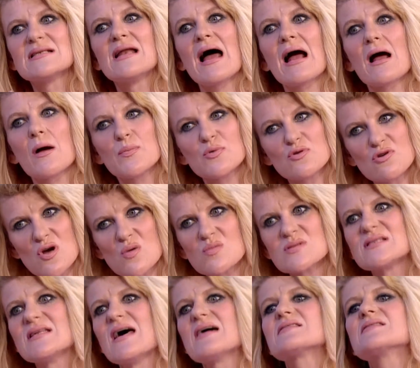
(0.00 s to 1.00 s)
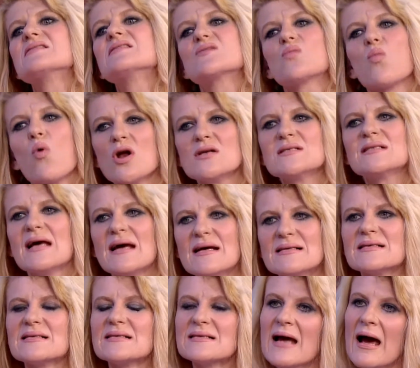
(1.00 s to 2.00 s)
like a prism and it's one day But
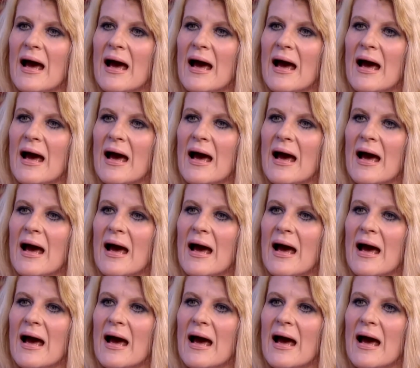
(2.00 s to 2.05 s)
also,